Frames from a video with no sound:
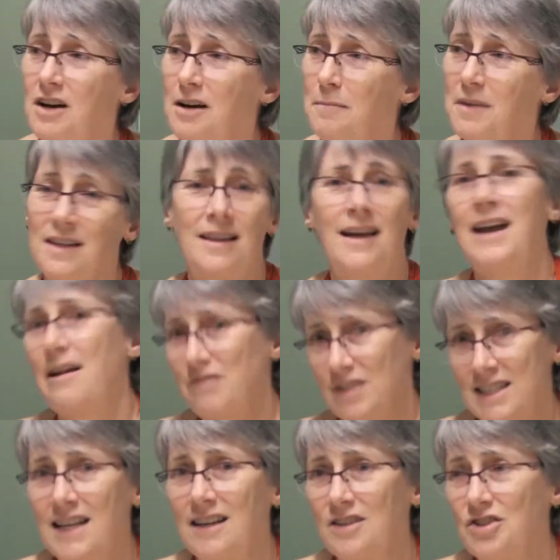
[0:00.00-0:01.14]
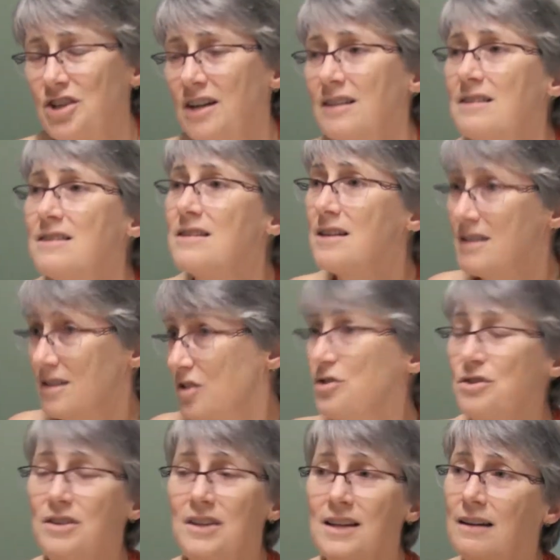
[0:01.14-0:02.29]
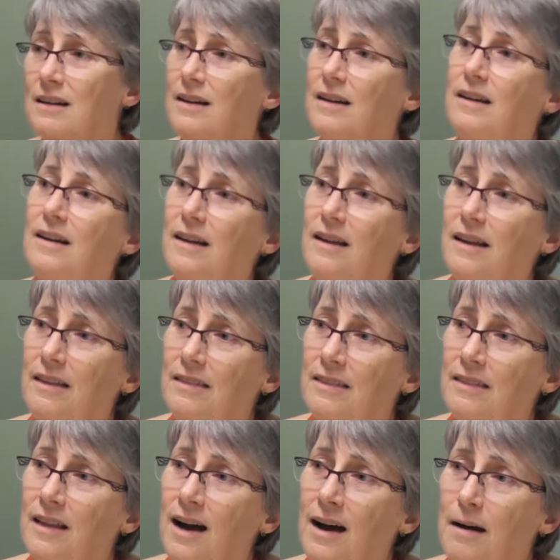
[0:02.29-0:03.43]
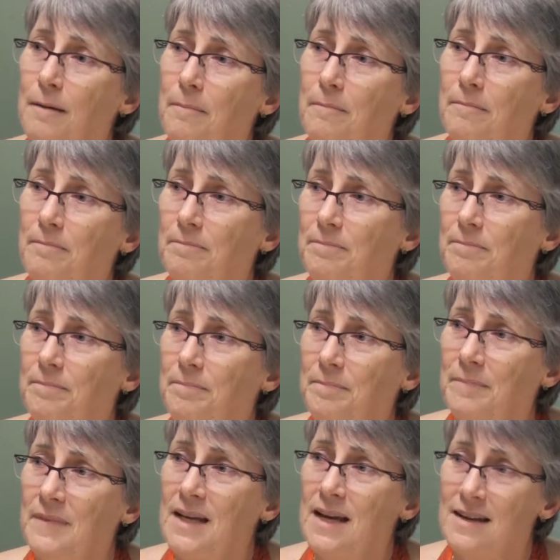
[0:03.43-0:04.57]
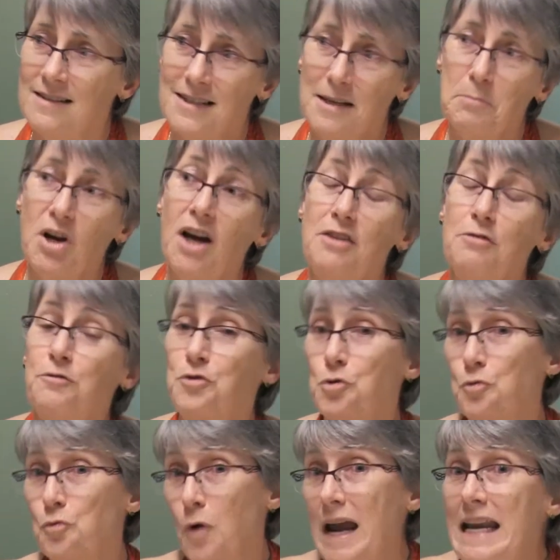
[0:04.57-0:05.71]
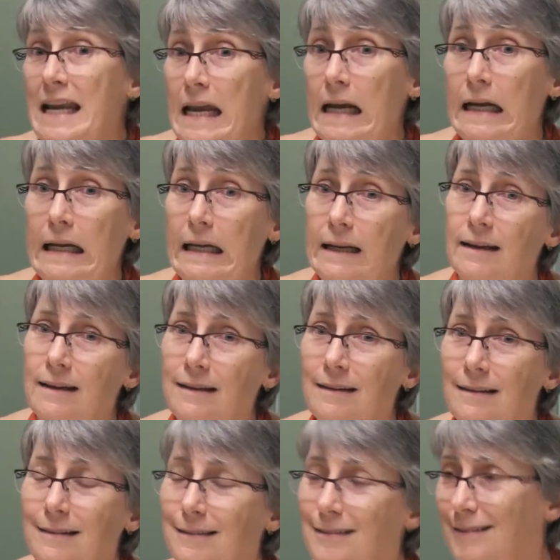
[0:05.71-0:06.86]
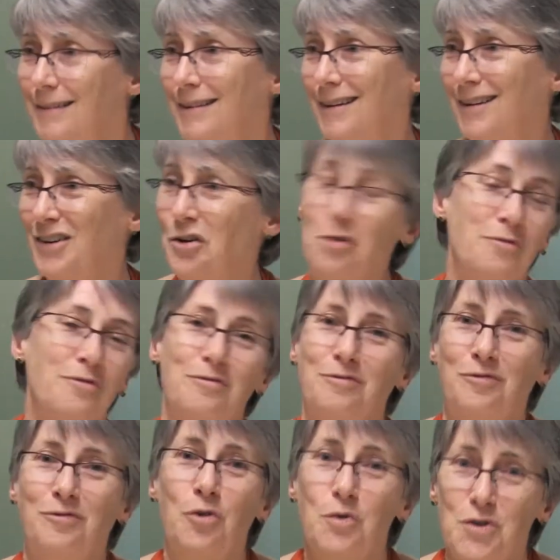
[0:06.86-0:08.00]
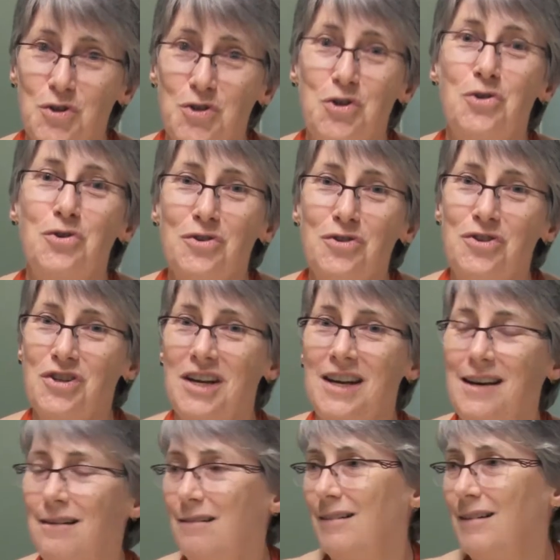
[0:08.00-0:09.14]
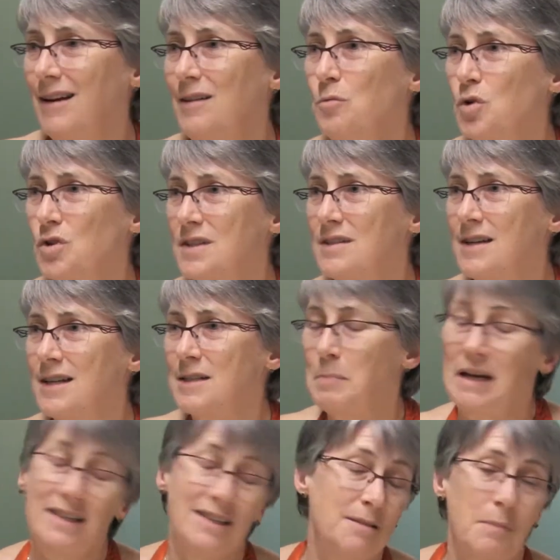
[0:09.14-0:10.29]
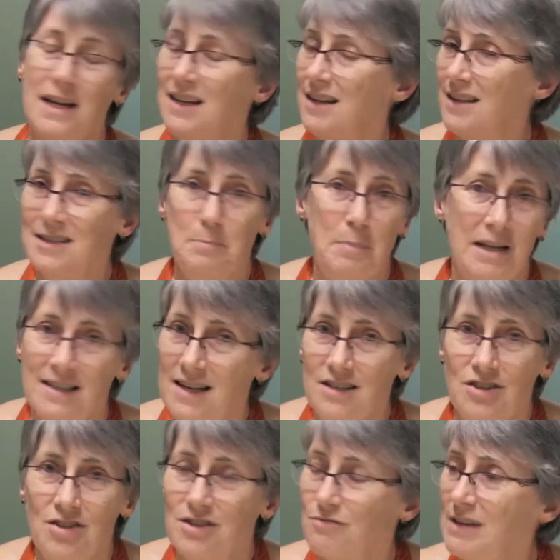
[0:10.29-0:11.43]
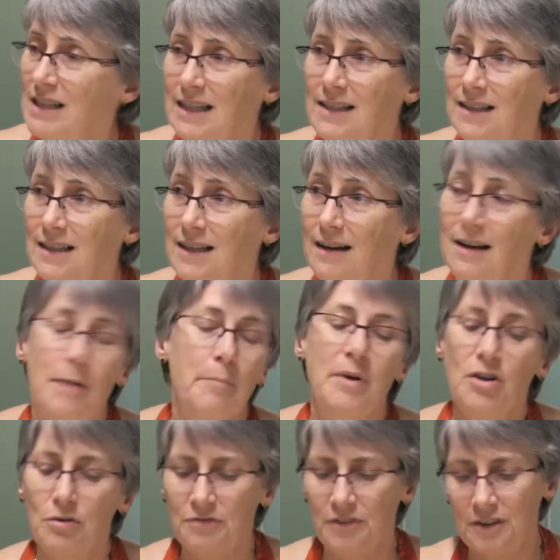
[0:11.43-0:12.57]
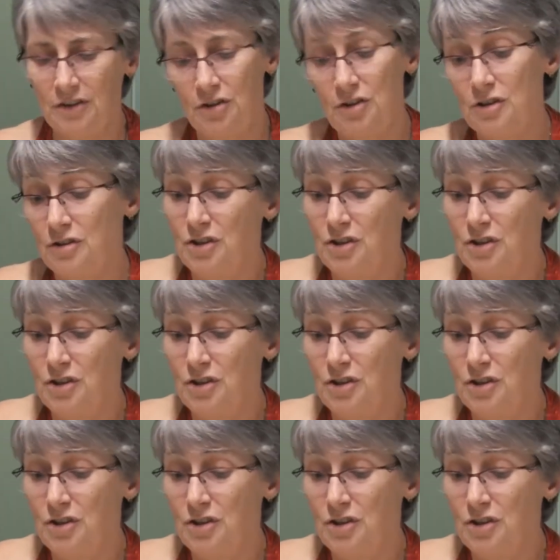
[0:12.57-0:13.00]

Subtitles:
time, that they have a second chance. So I do think, some kind of training for the student in what's expected, making expectations really clear. But often,